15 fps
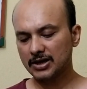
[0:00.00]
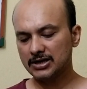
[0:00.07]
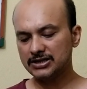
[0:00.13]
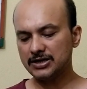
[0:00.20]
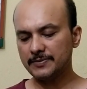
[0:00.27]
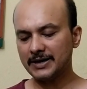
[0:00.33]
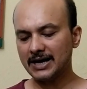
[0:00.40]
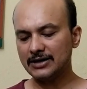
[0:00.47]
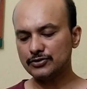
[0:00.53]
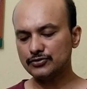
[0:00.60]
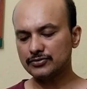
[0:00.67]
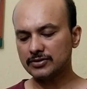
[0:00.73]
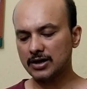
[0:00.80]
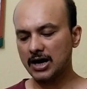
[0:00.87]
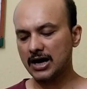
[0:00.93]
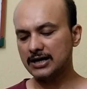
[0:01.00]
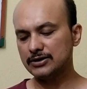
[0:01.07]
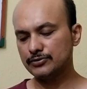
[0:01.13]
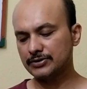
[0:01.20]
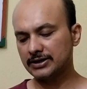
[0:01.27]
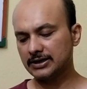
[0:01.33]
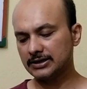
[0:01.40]
She began to cry
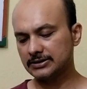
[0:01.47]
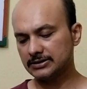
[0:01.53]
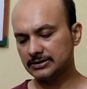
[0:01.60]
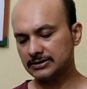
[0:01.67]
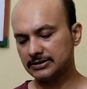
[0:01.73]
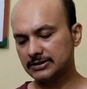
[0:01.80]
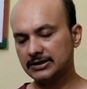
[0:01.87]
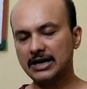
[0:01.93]
looking at it.